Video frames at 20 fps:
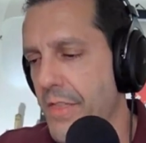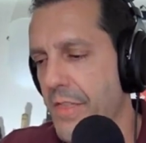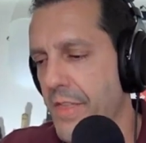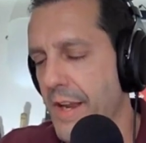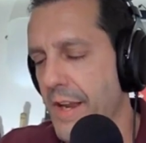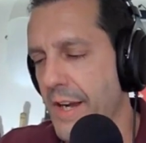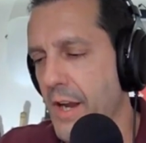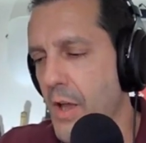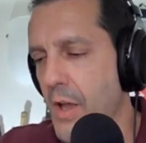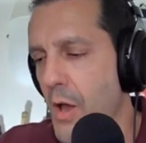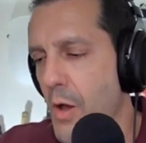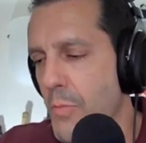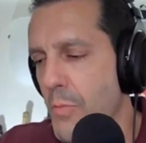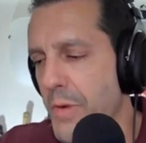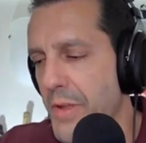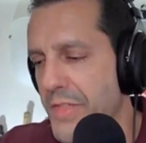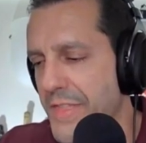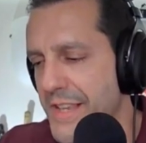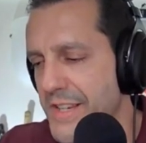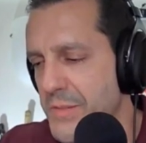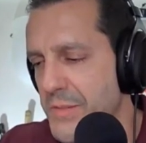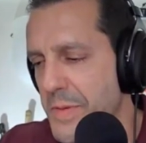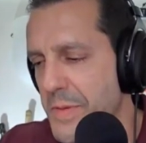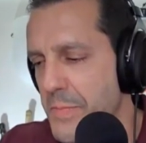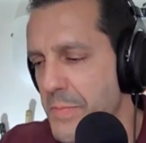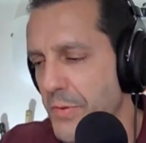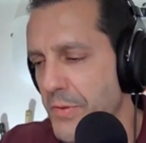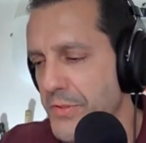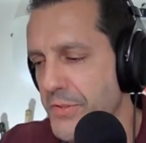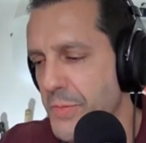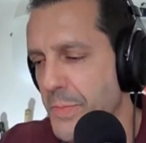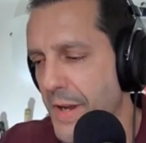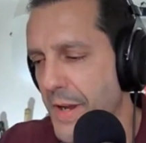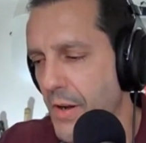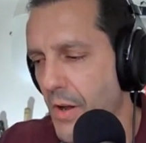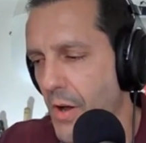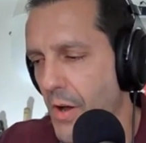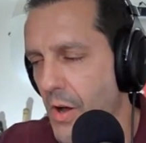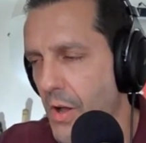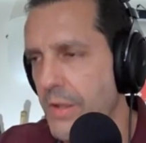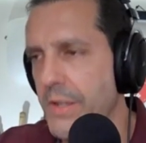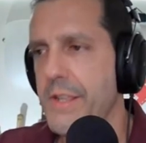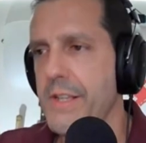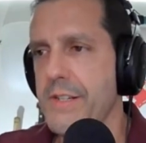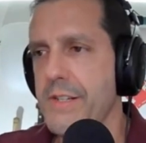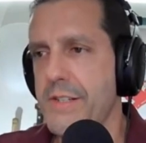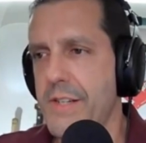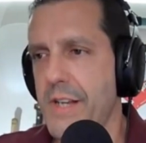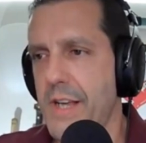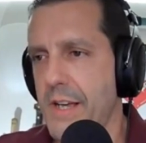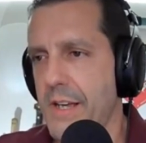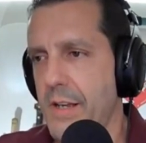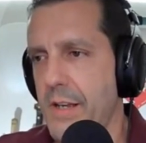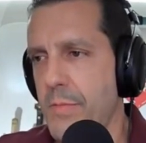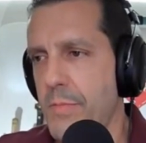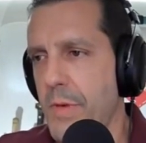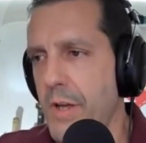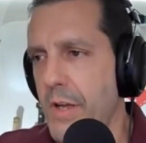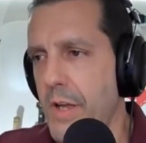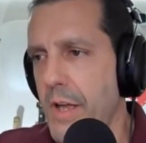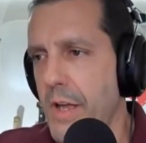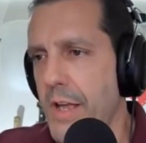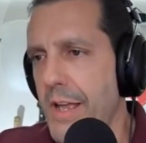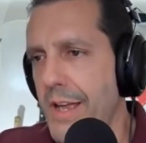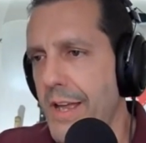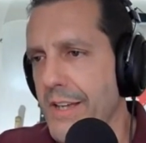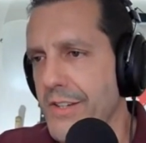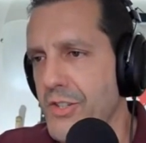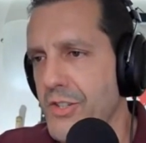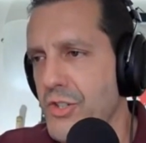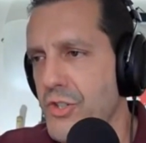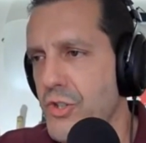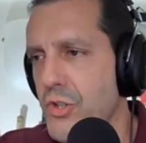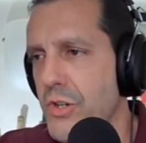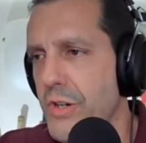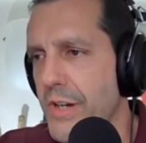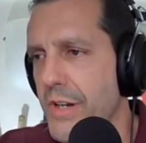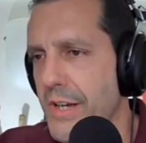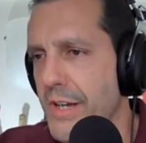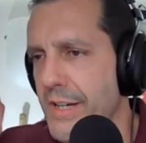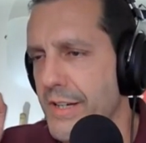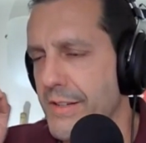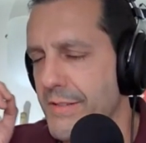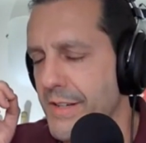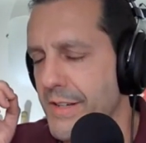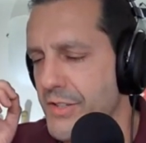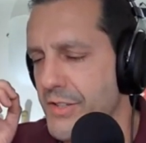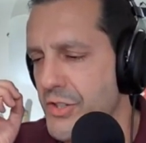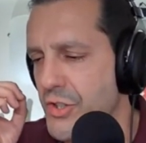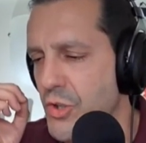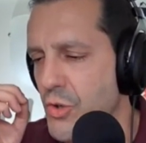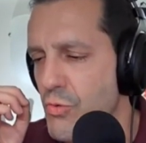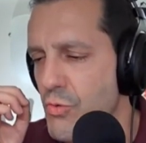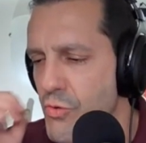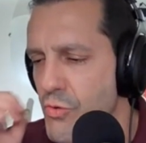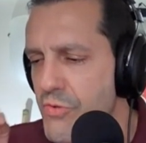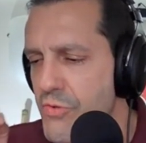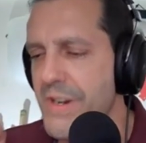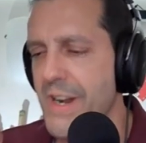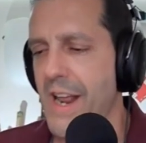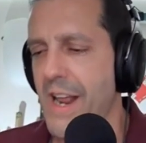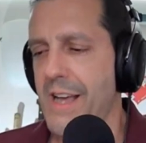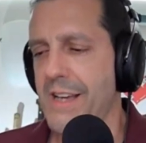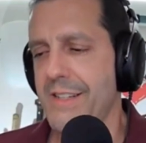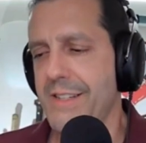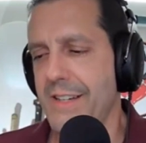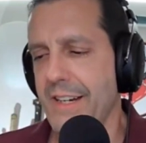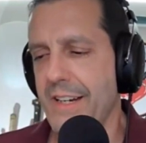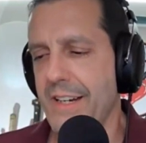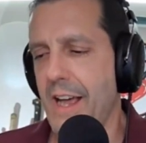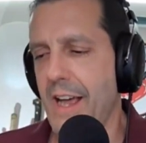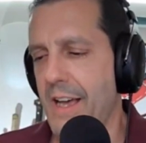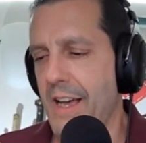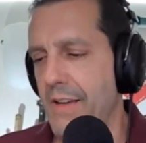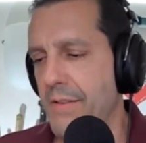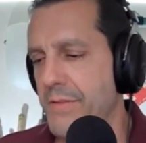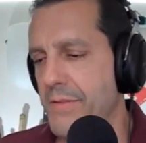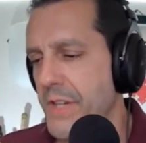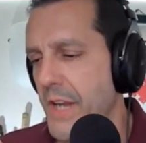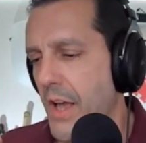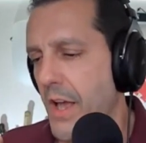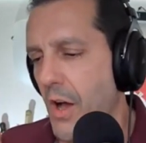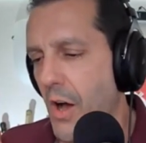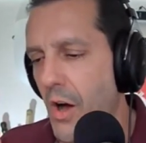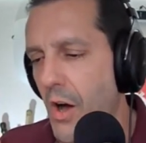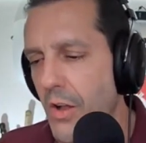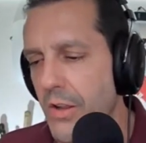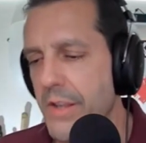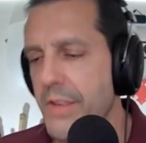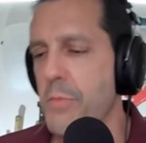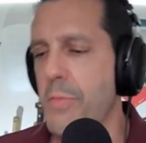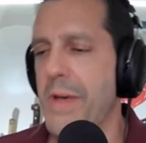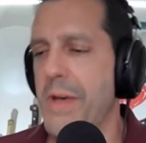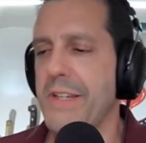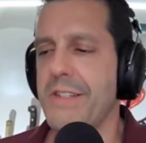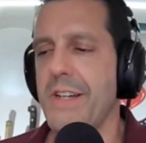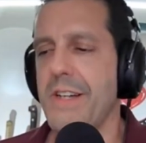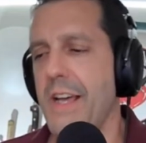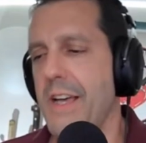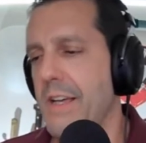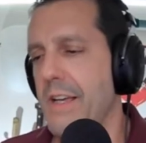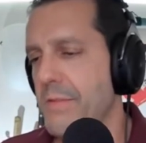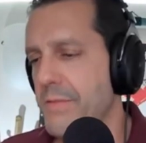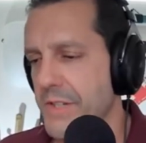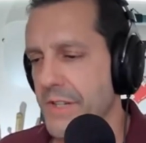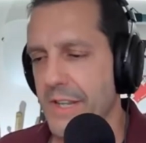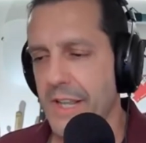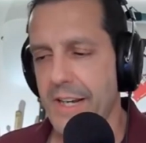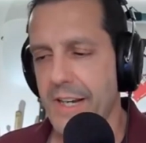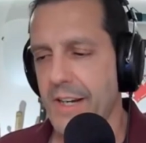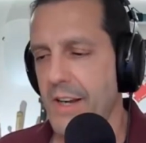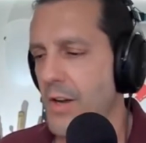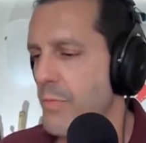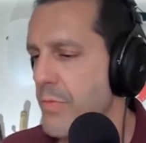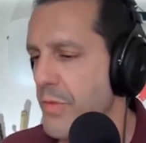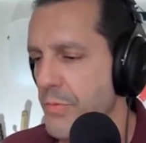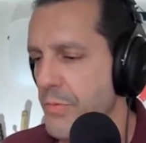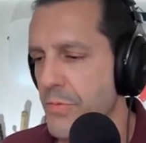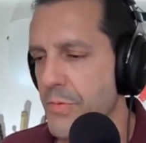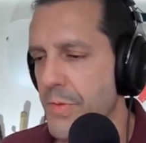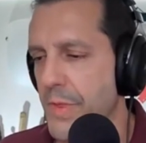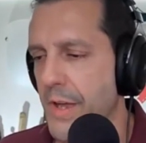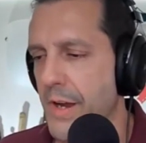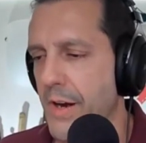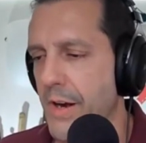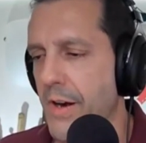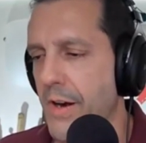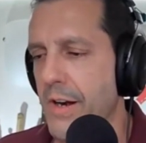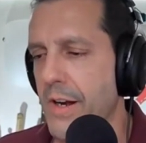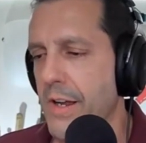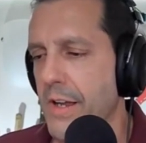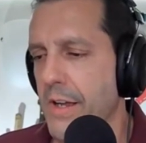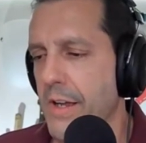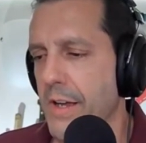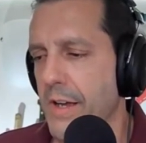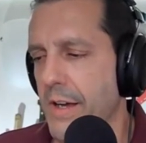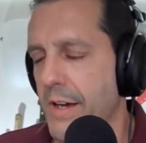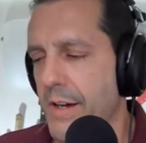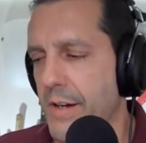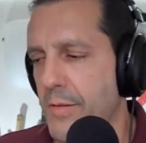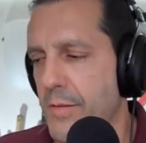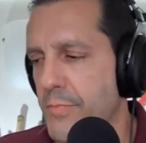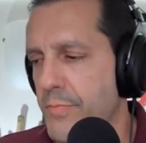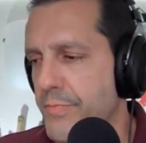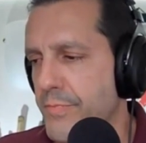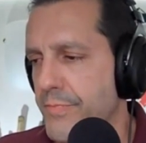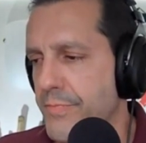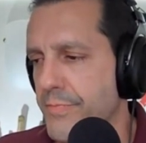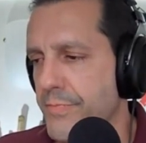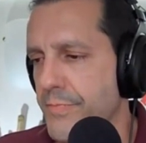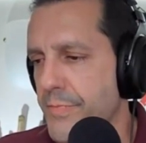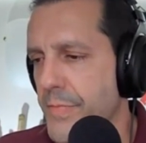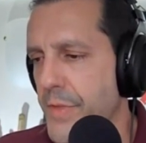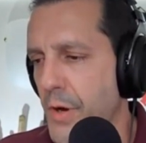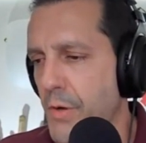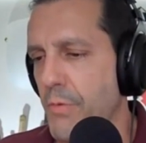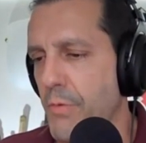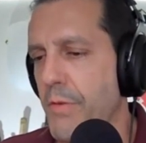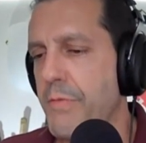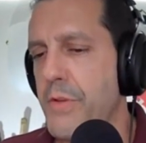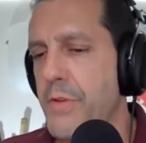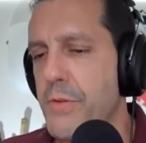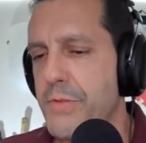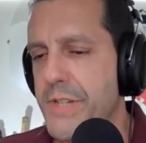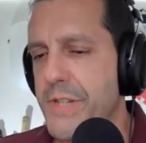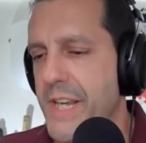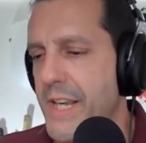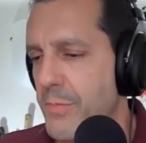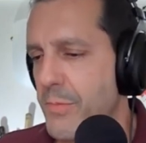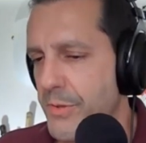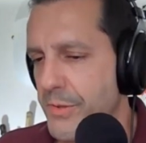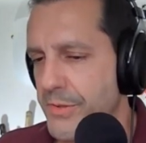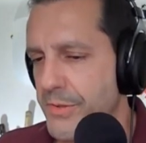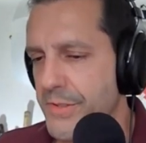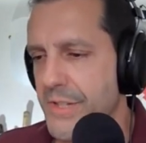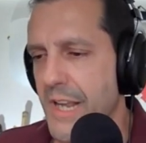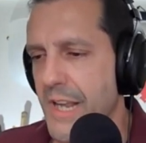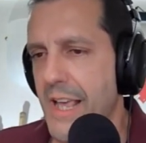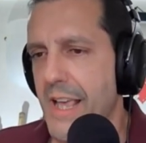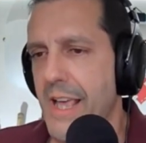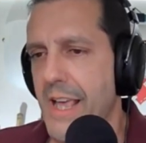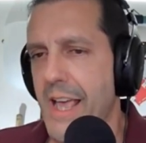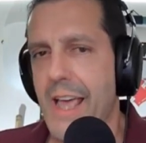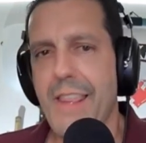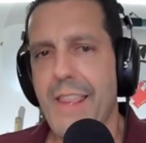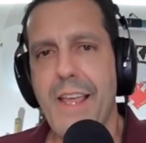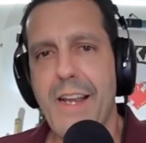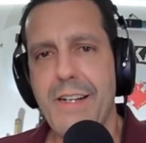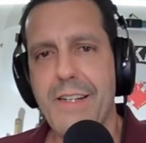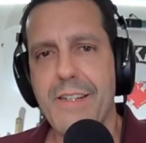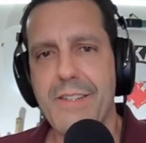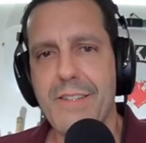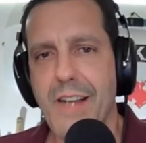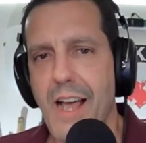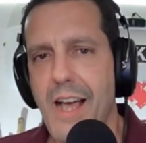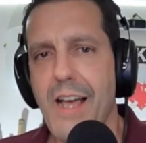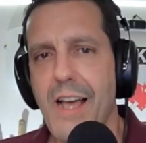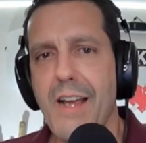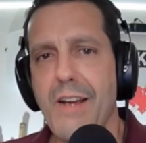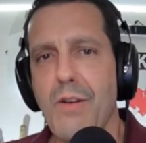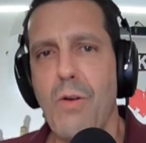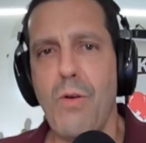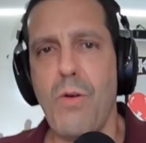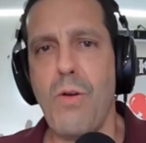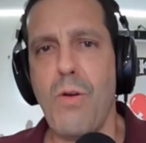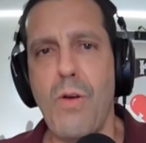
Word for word: thing, but these people spend all of this time uh, uh, scrutinizing knives, all of the best knives that come through their um, their review tables, and they decide,